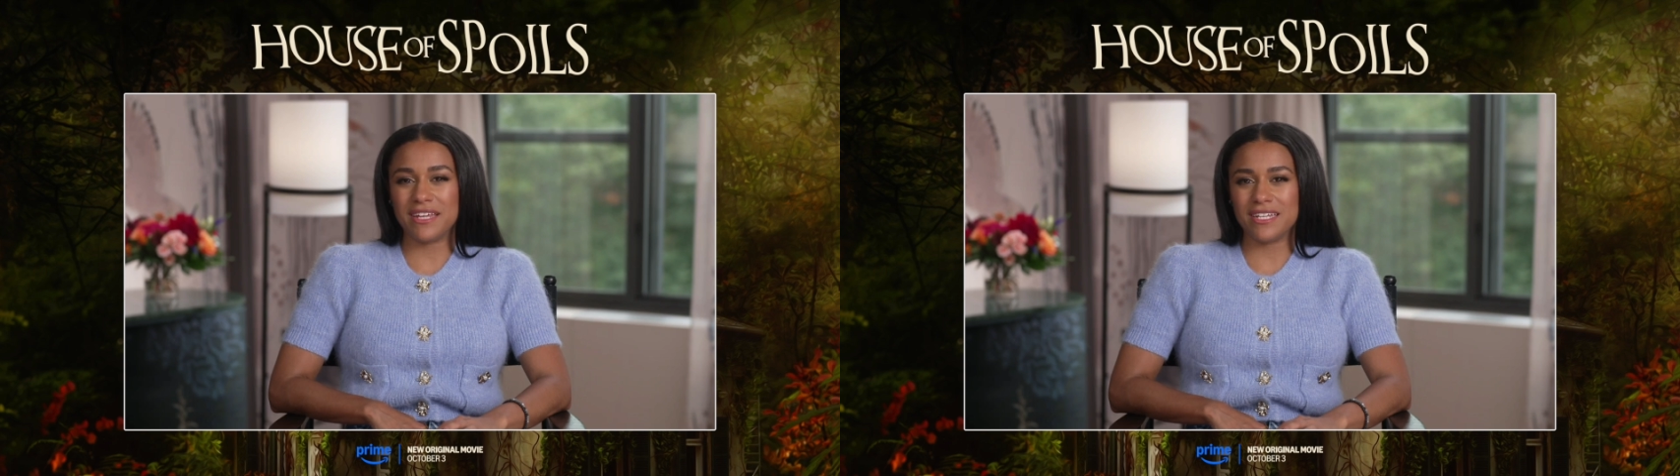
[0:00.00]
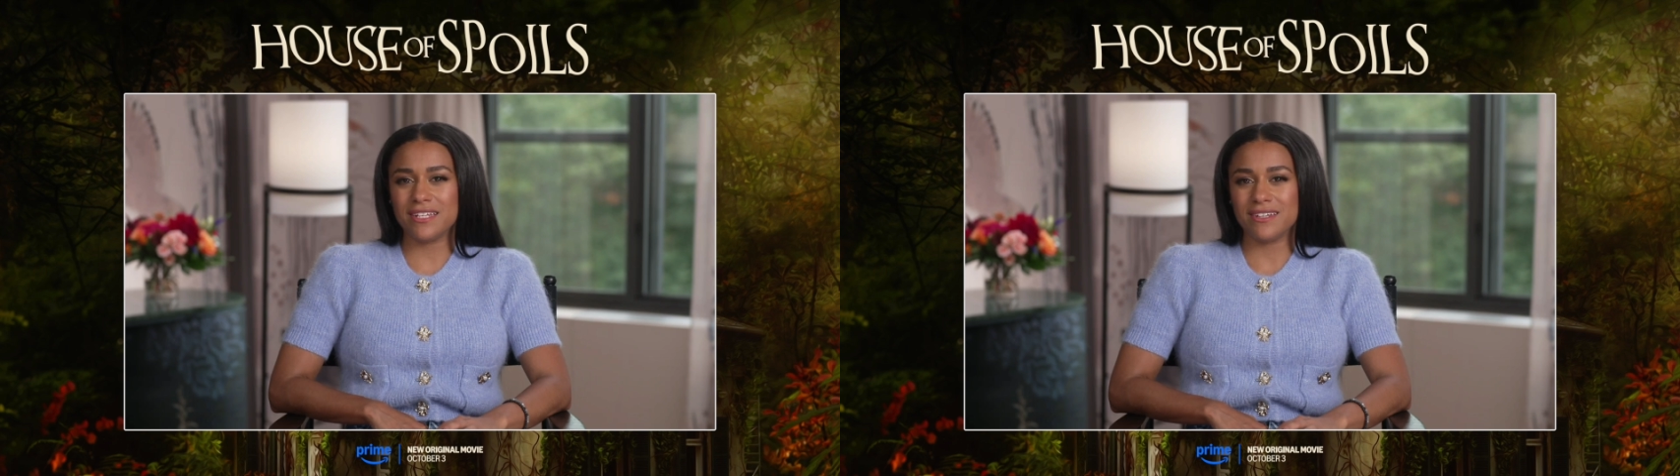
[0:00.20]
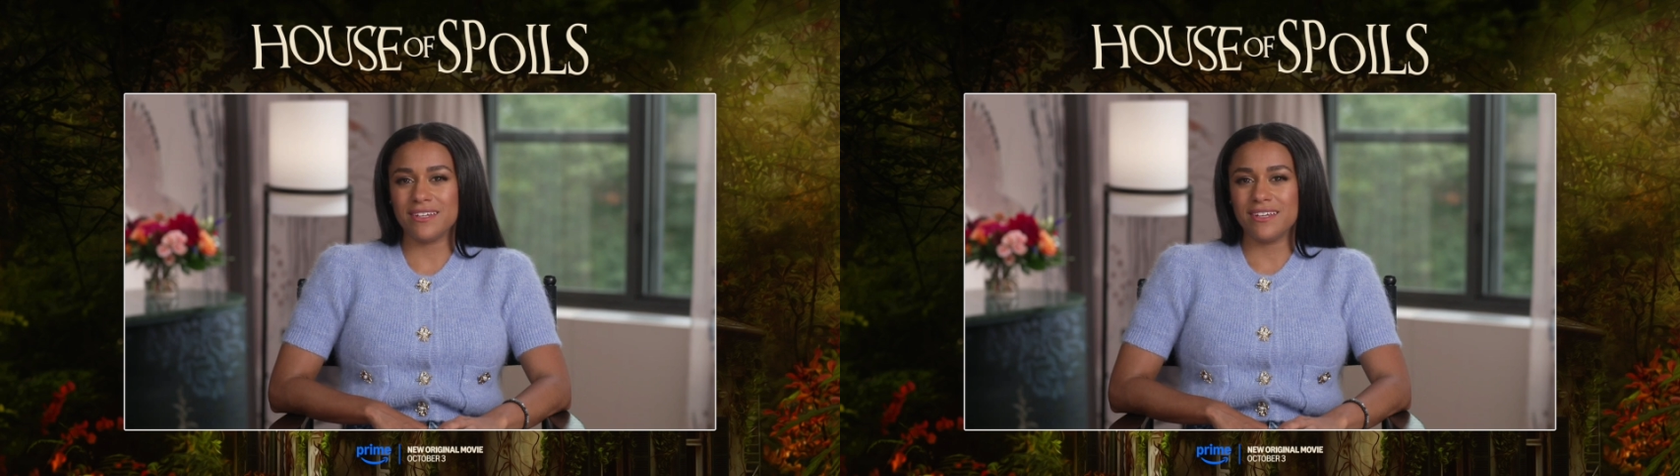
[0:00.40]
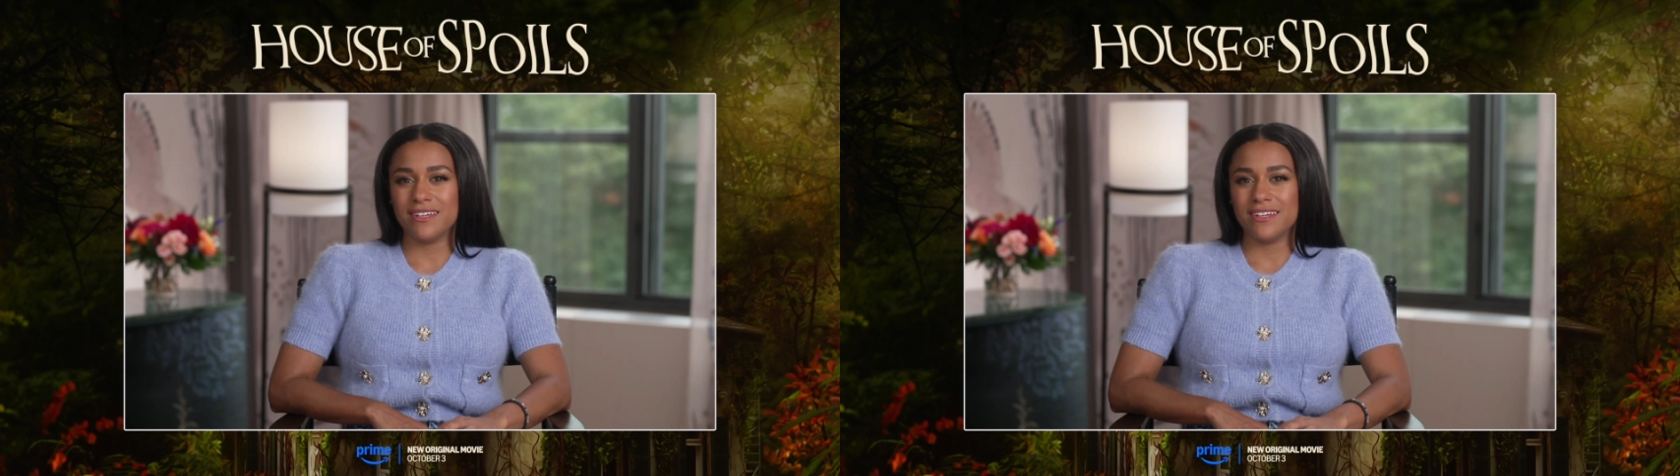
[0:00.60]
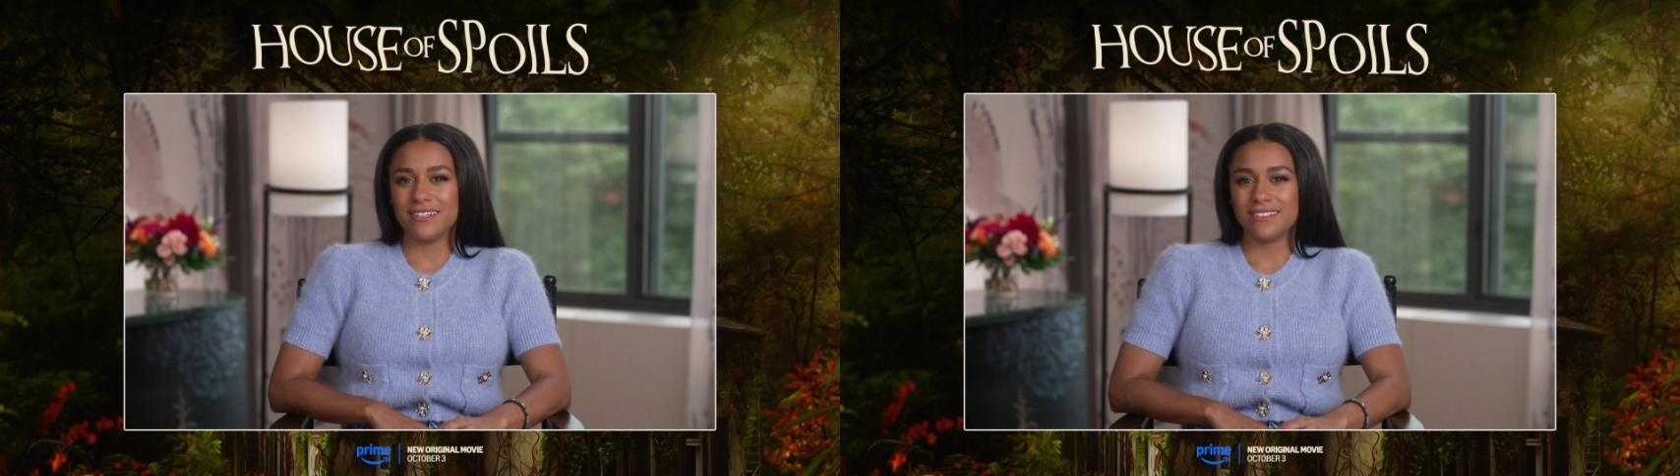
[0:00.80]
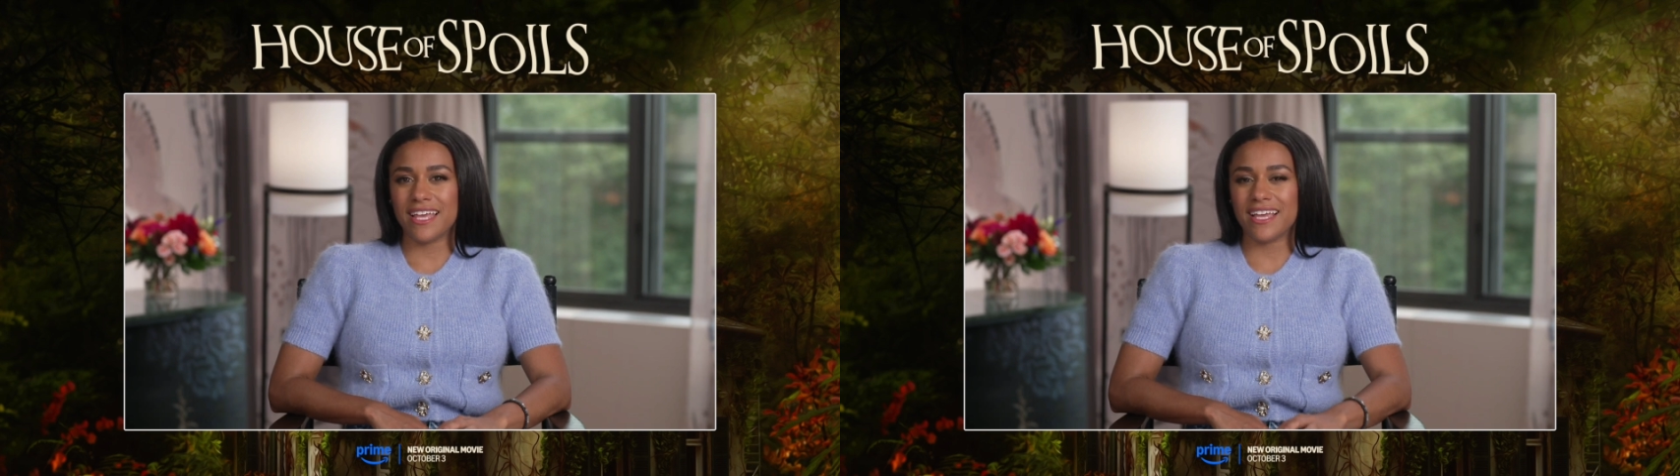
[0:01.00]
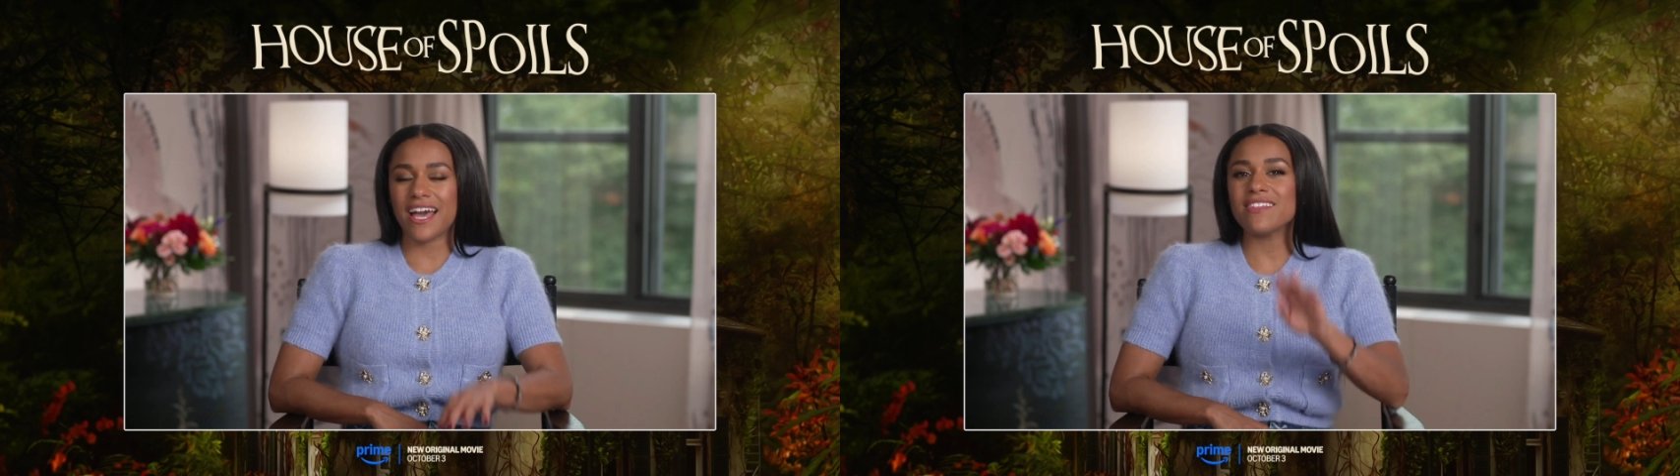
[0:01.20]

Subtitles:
know what I mean? Like,